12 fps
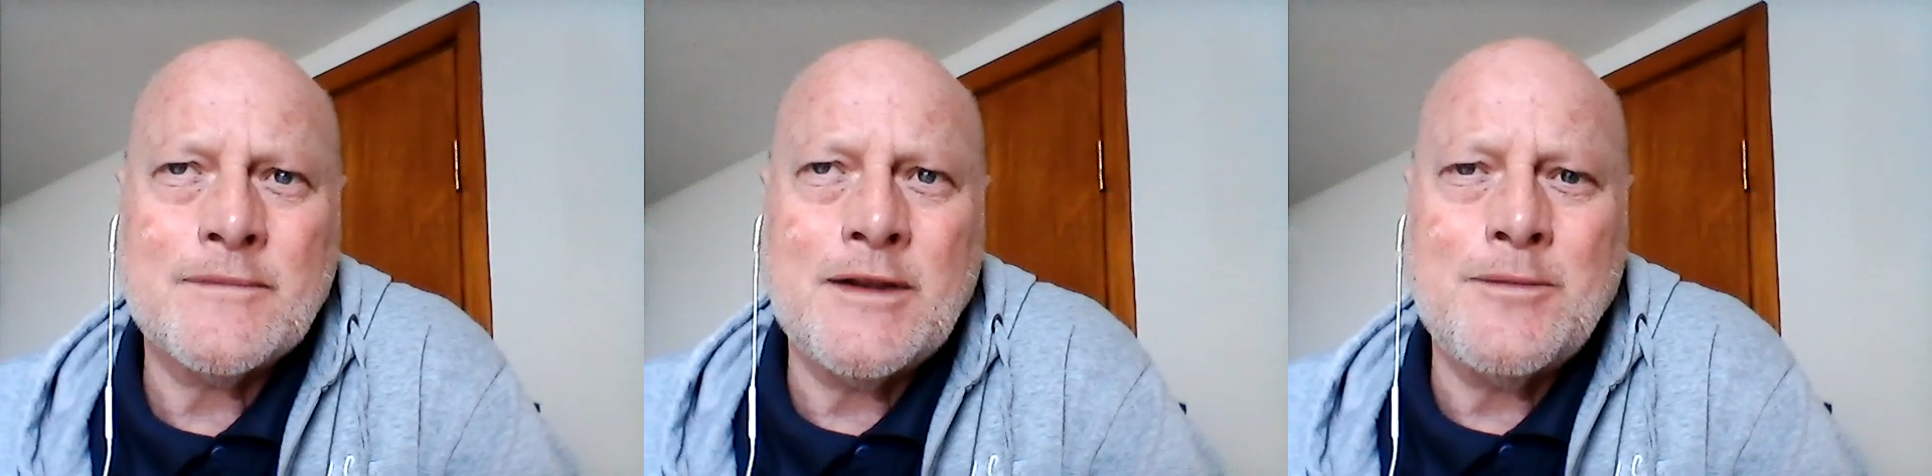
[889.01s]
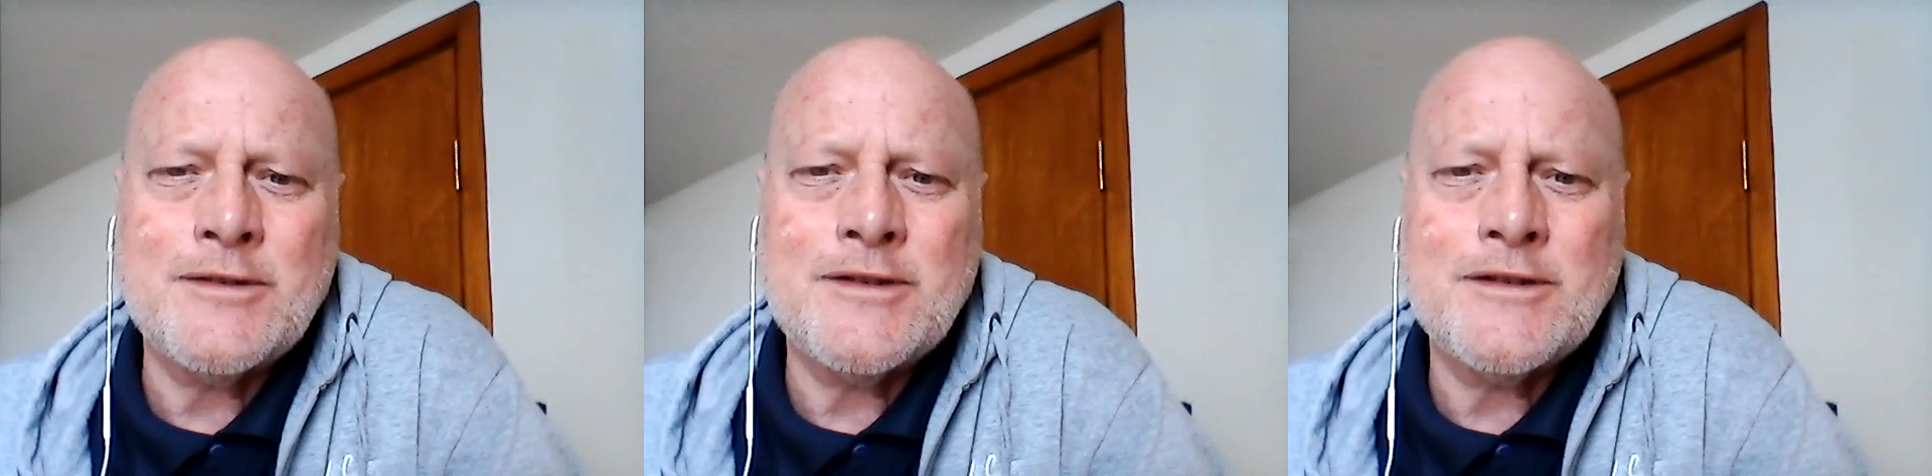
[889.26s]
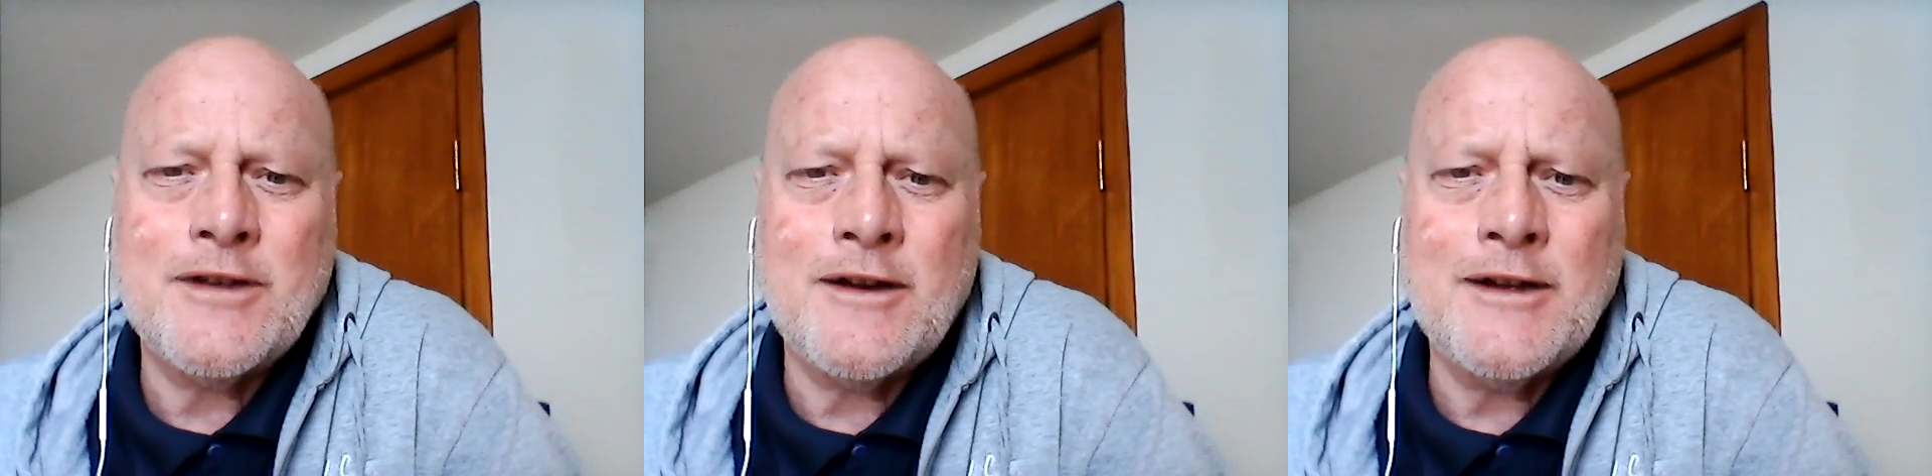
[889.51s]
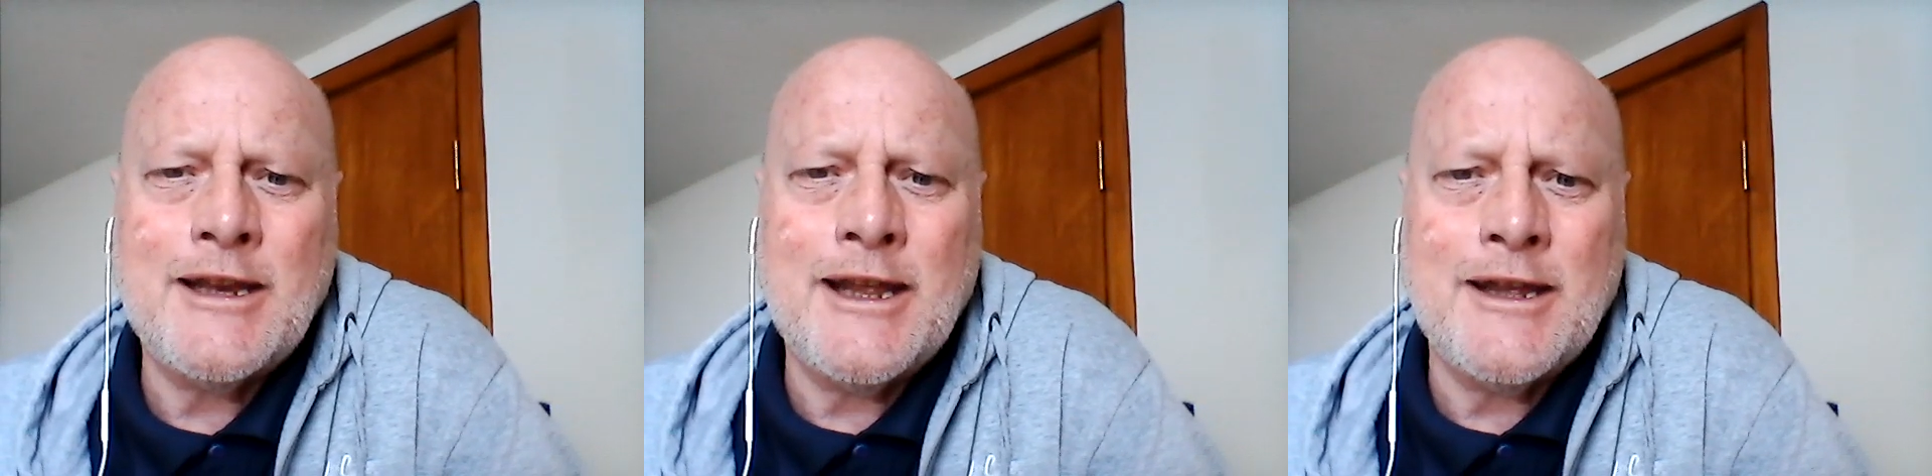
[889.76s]

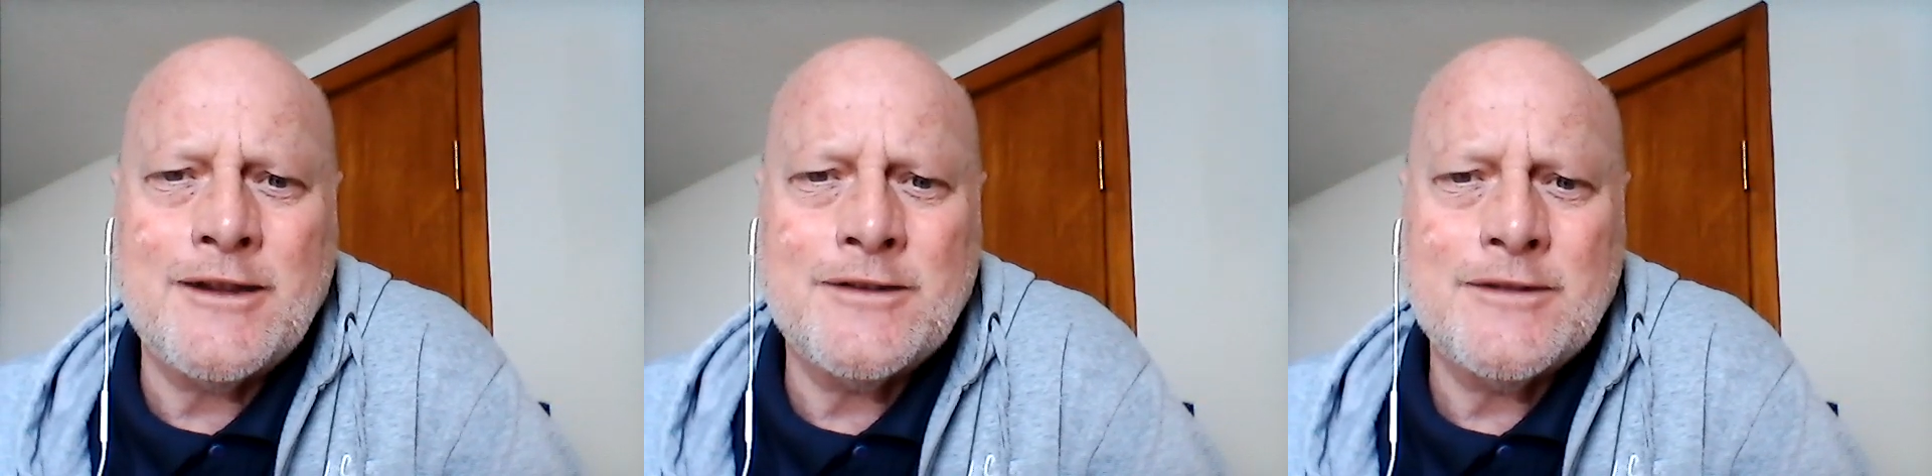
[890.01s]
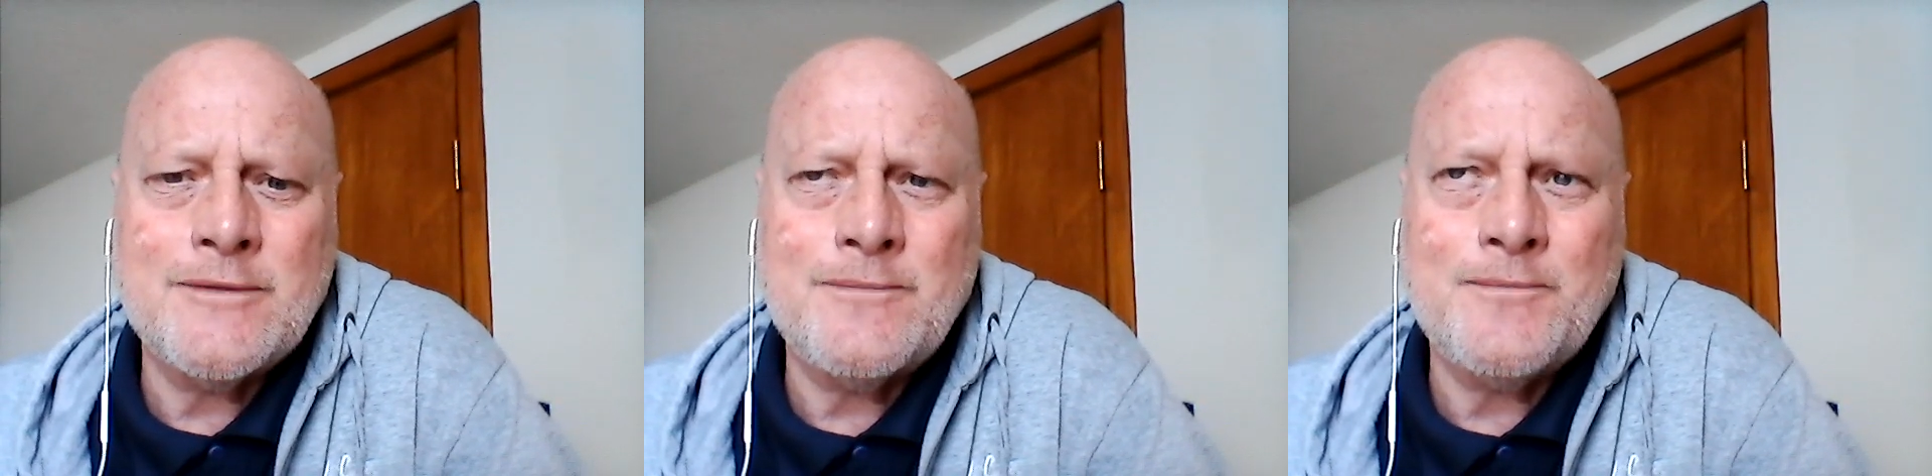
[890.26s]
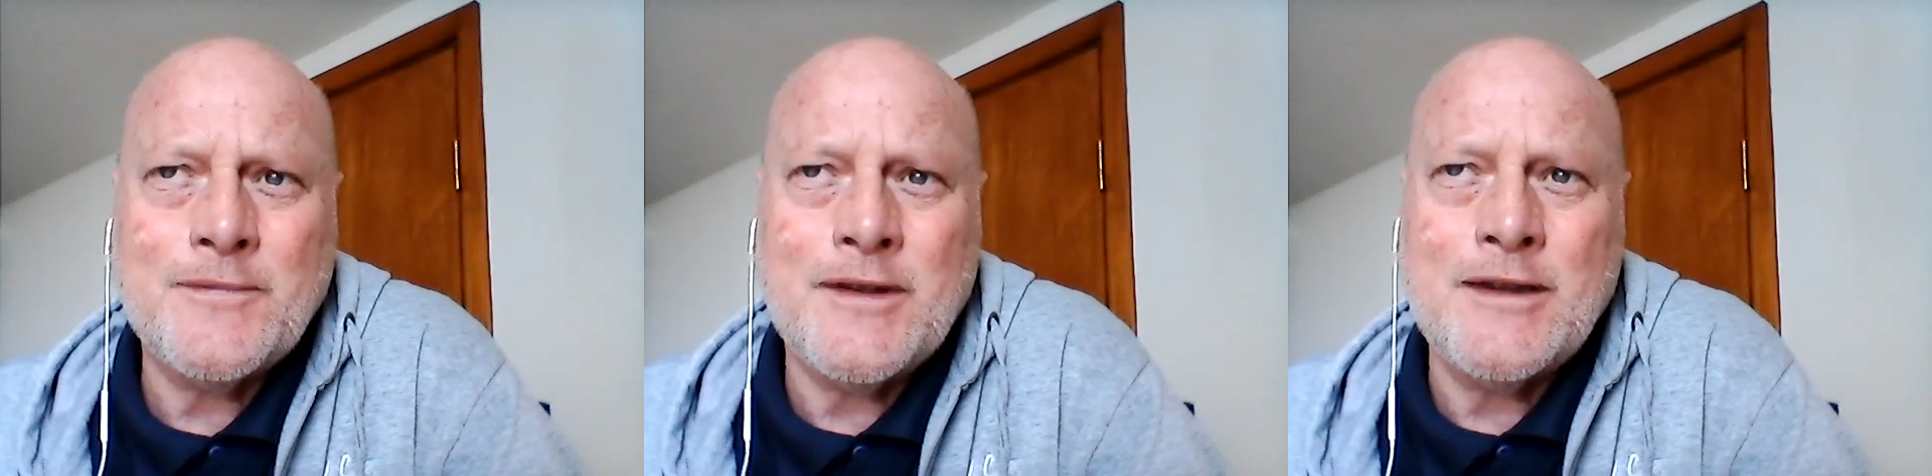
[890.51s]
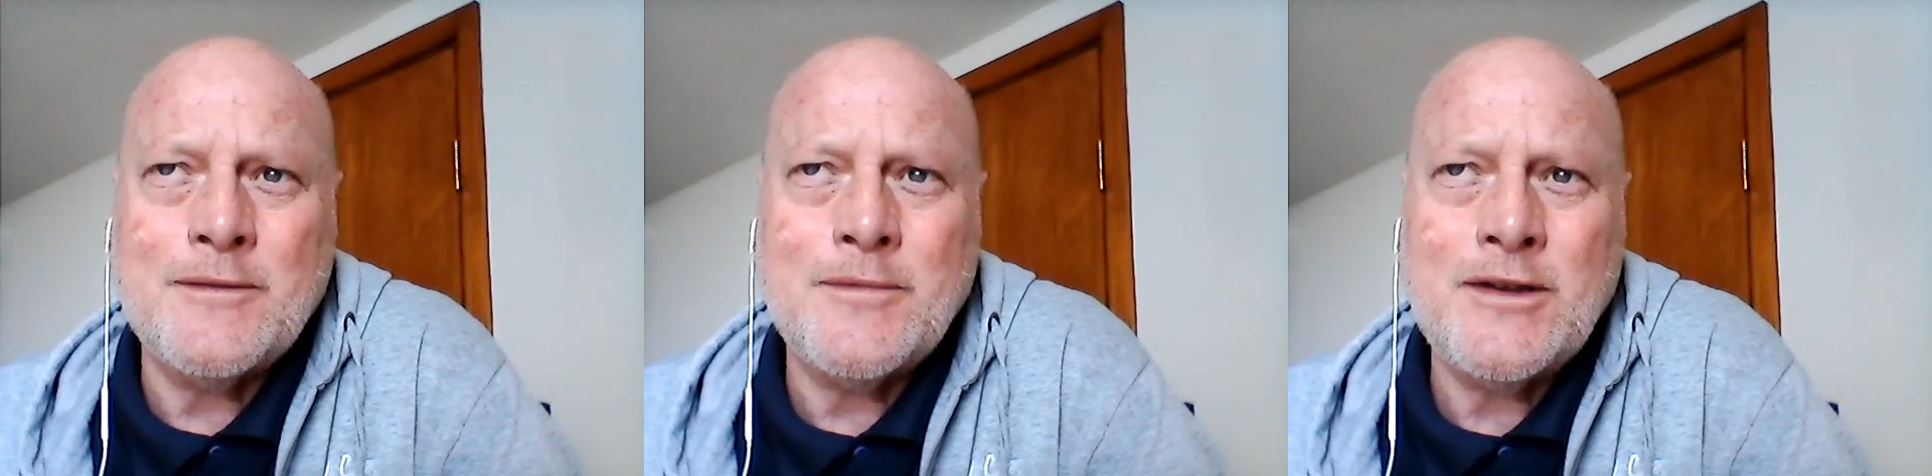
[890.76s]
Thailand.
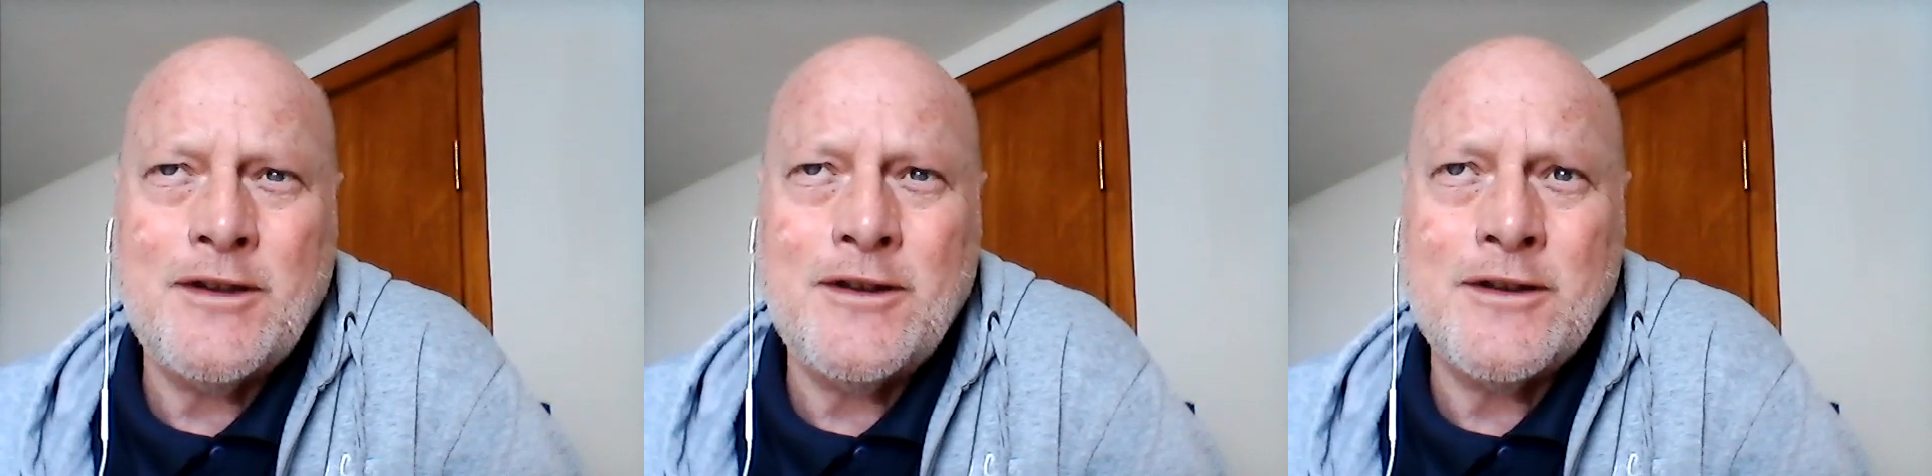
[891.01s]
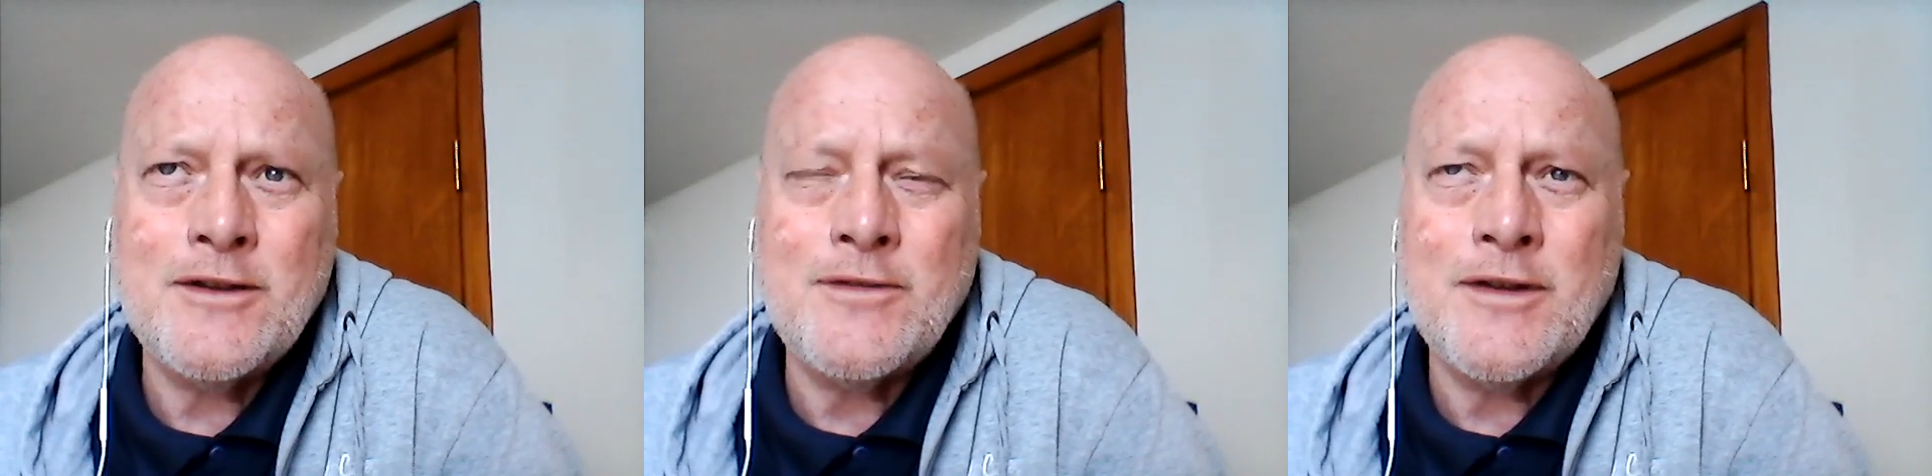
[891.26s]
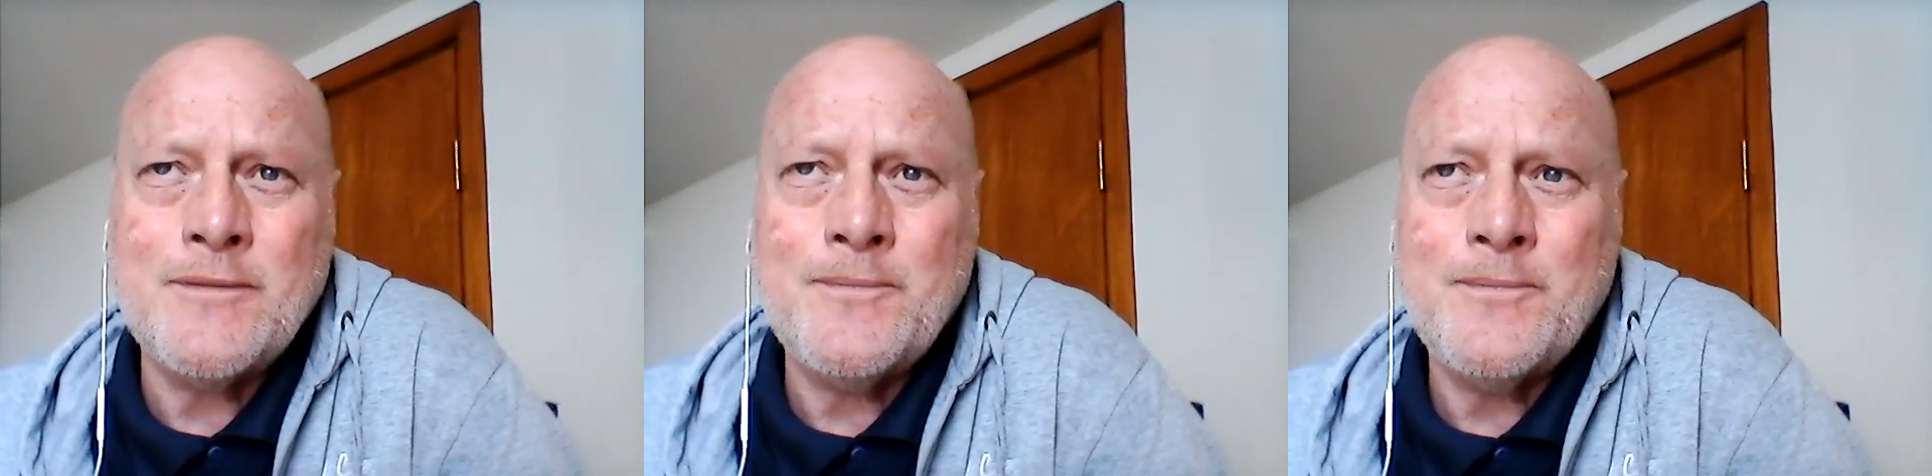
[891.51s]
He'd heard of a